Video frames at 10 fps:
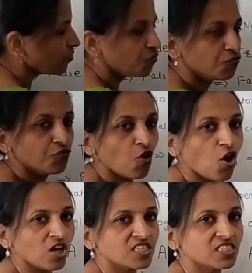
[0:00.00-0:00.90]

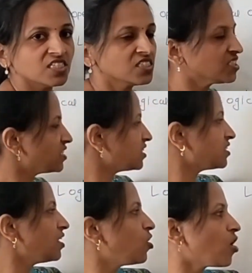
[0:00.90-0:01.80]
false. This
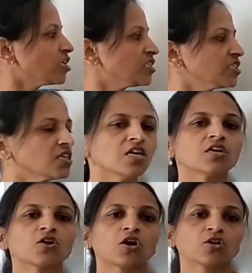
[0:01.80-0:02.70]
is a
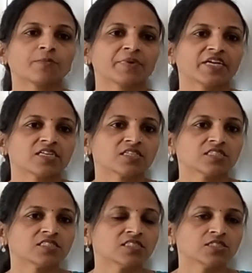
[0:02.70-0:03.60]
logical not operator.
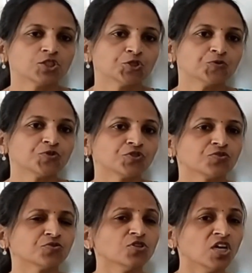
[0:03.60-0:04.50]
This is
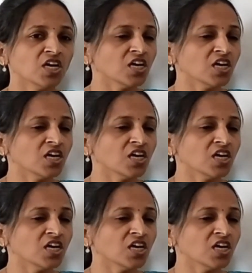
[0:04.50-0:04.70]
used to